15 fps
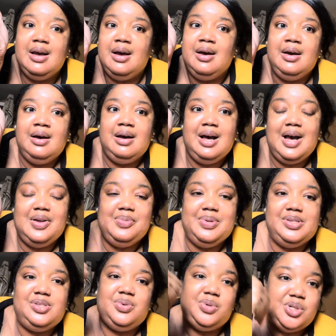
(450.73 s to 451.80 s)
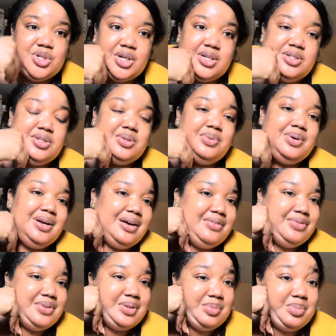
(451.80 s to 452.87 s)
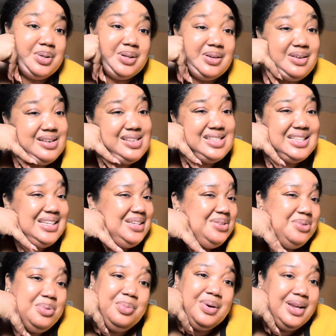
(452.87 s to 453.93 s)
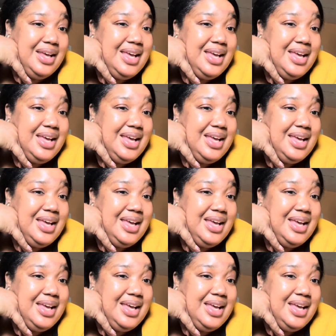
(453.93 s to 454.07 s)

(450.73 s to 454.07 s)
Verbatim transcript: i would be so judged or whatever. But honestly, nobody